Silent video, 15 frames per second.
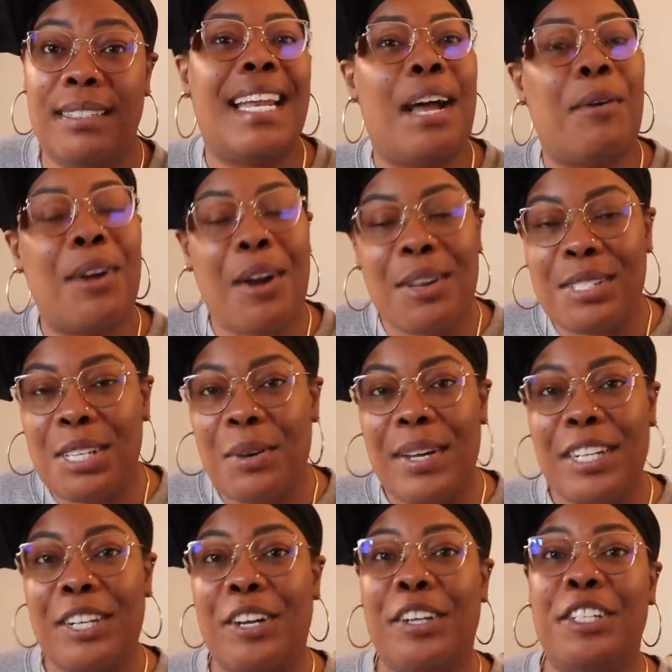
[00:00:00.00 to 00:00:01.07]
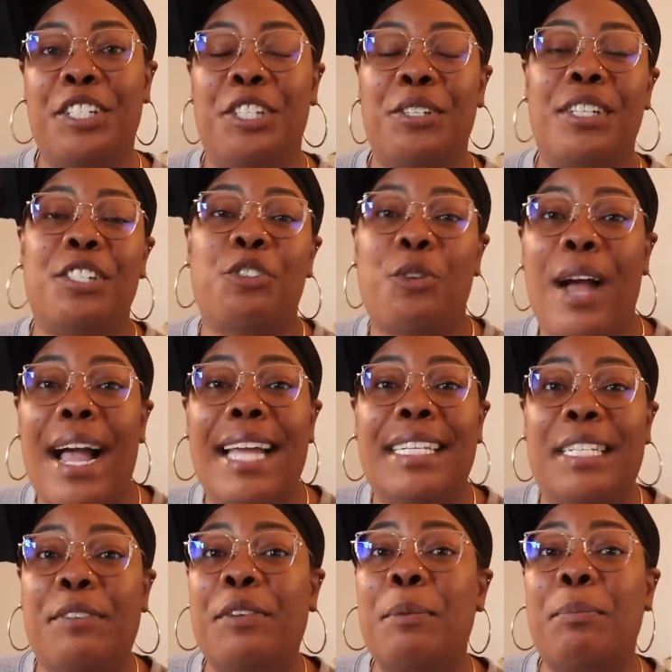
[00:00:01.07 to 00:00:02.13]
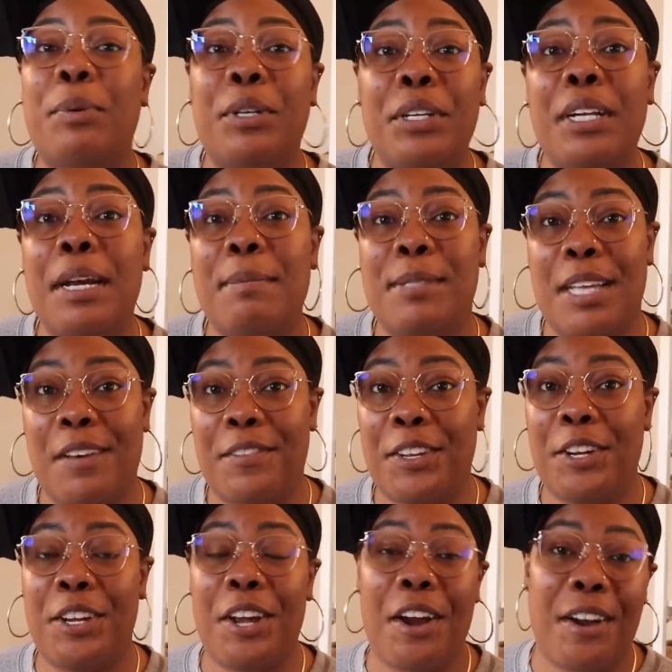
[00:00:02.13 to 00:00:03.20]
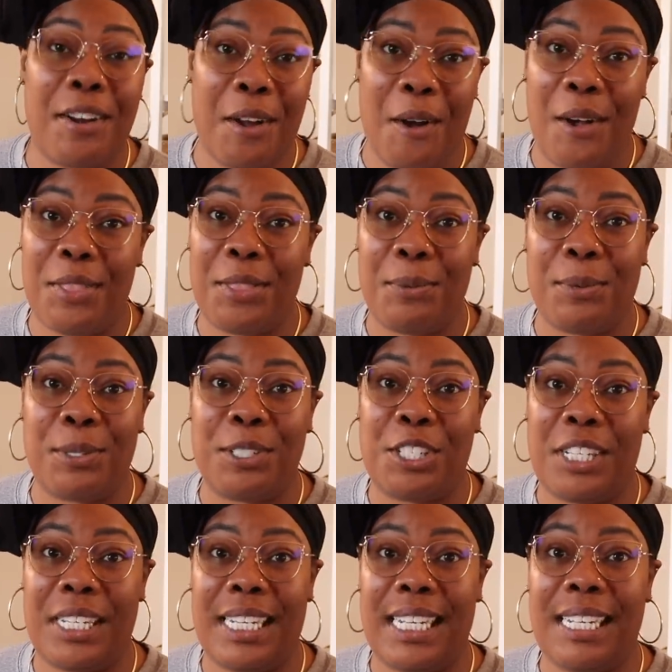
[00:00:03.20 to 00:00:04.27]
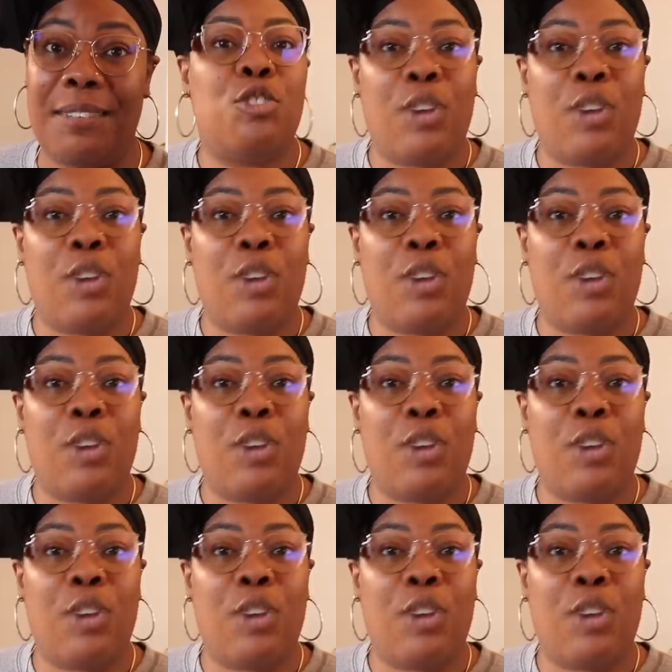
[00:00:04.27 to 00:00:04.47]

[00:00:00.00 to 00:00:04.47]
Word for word: And I would also encourage you to try different put-ups of your yarn on the Wool Jeanie.